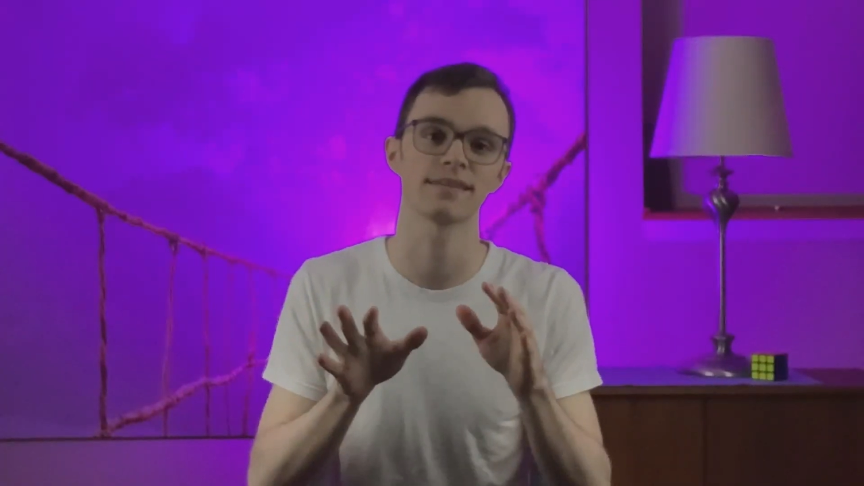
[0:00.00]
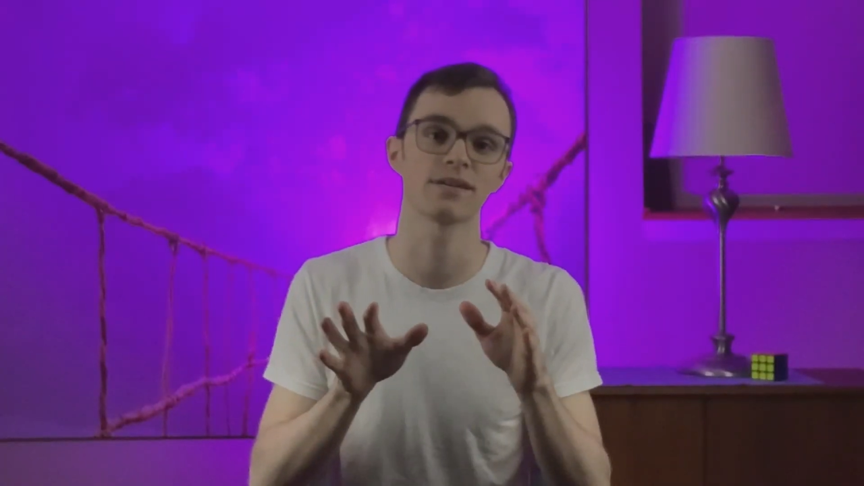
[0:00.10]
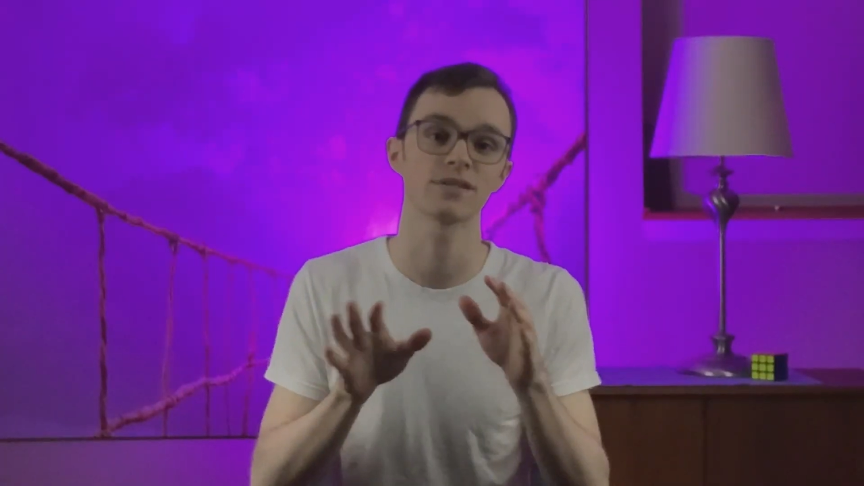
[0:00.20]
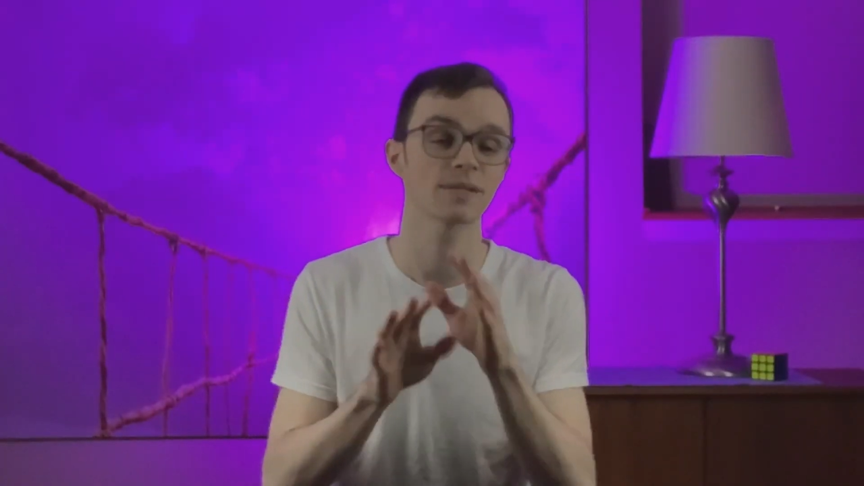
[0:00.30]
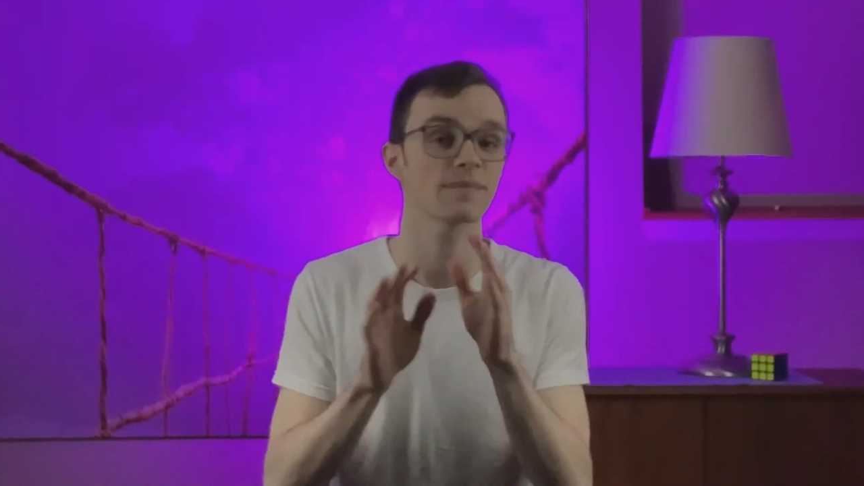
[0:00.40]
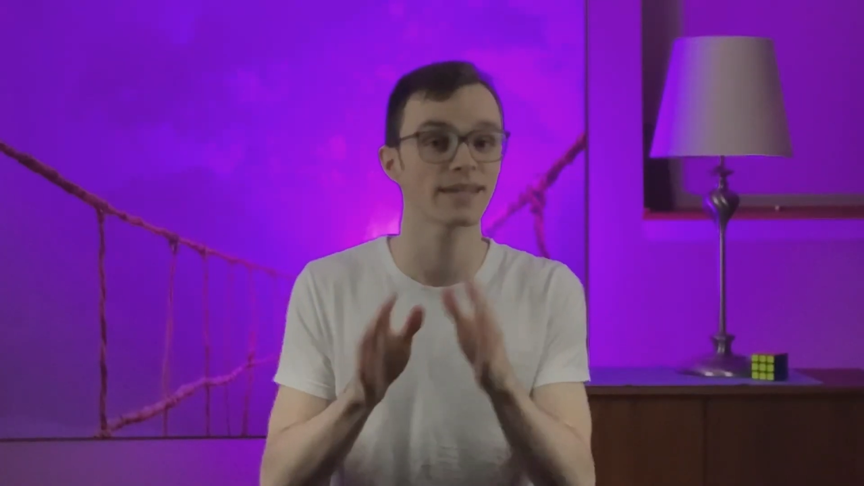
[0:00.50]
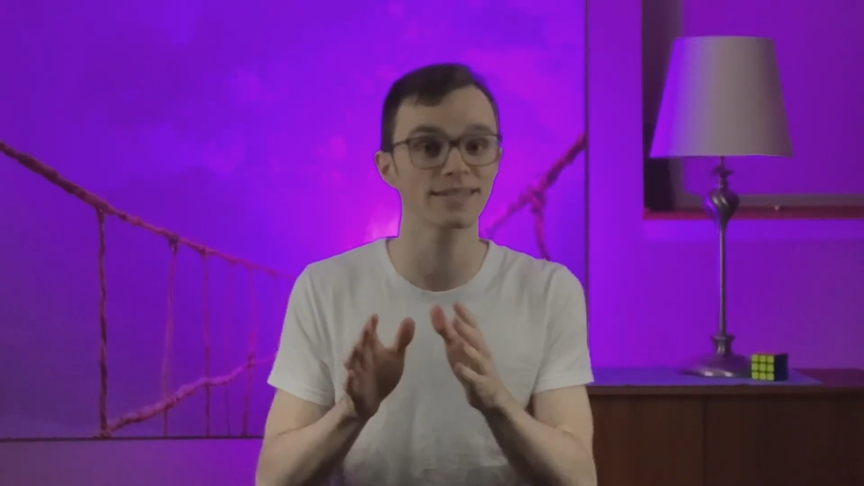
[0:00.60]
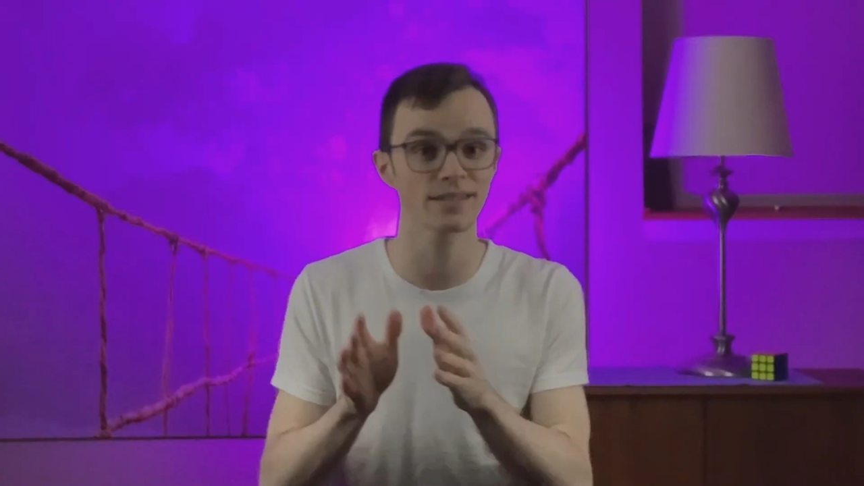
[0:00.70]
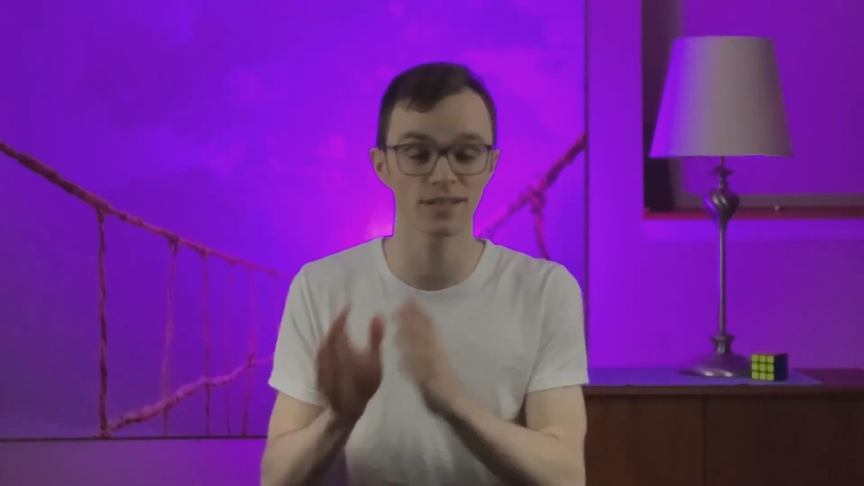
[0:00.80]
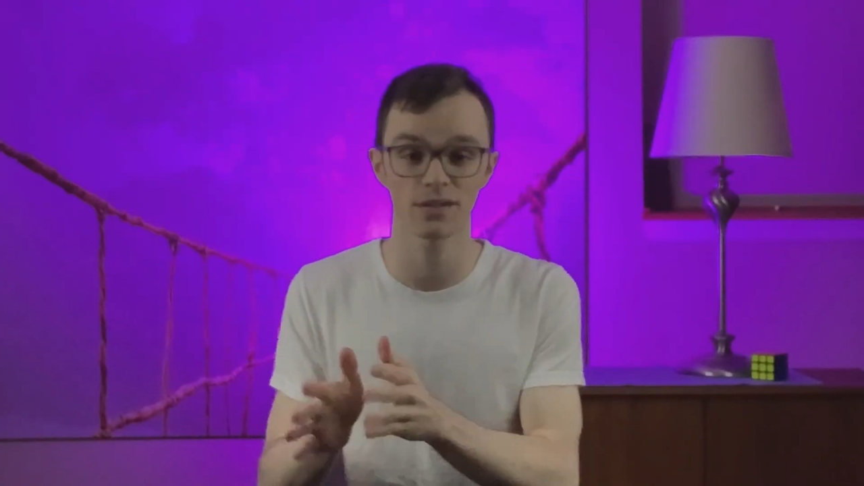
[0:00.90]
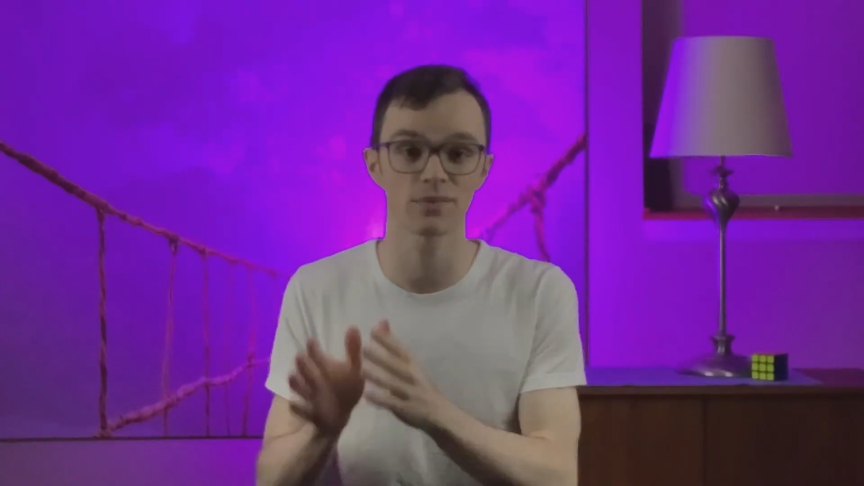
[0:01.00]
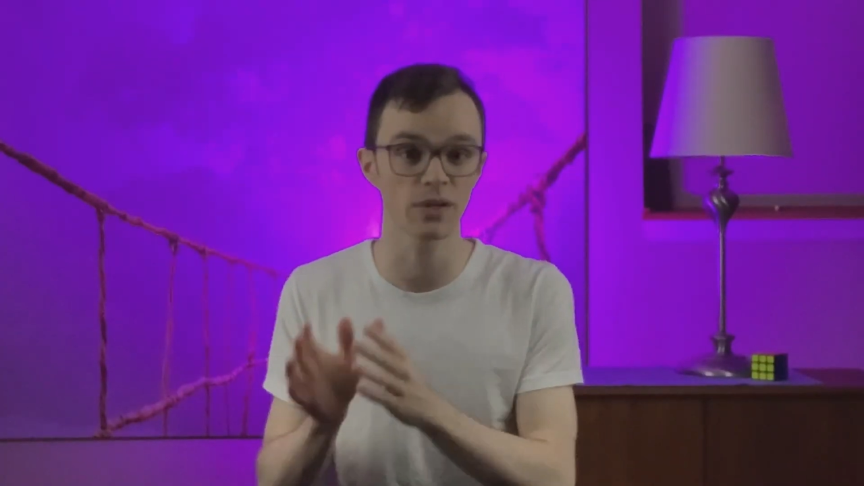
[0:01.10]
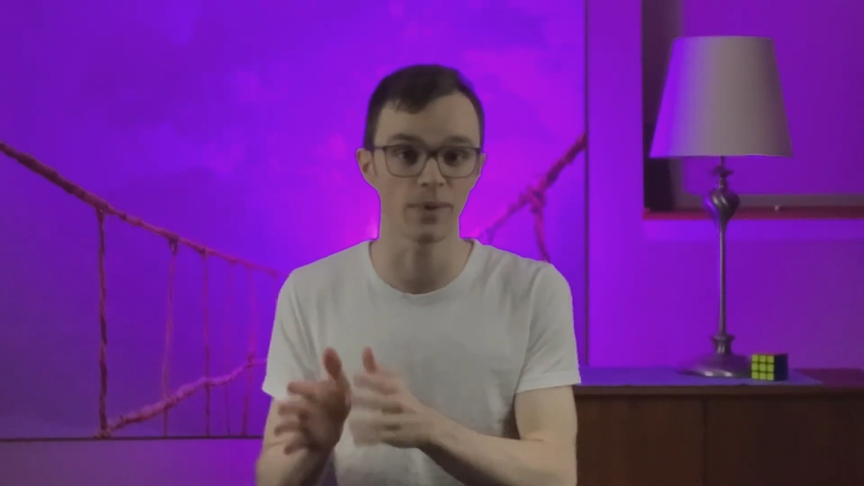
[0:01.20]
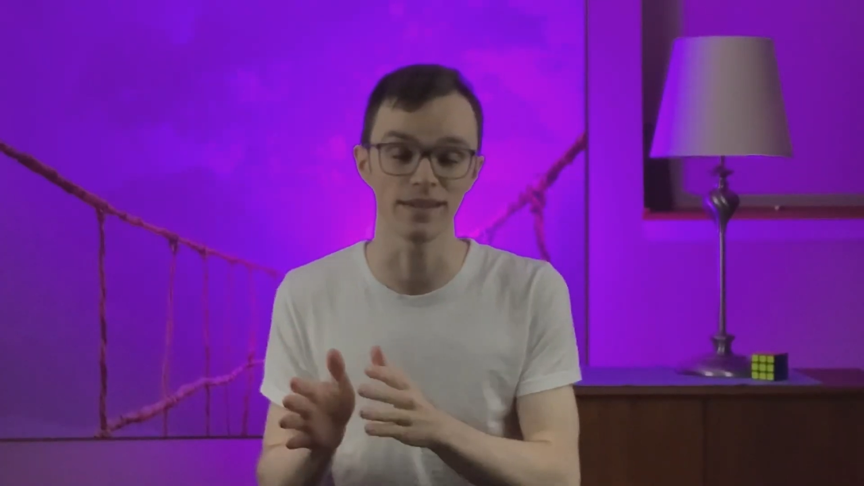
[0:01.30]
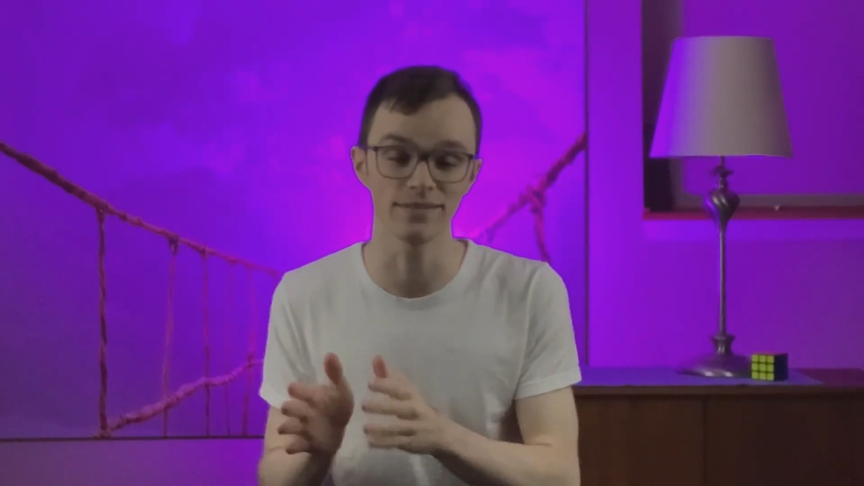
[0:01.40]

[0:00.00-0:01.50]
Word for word: there are some things that are done really well in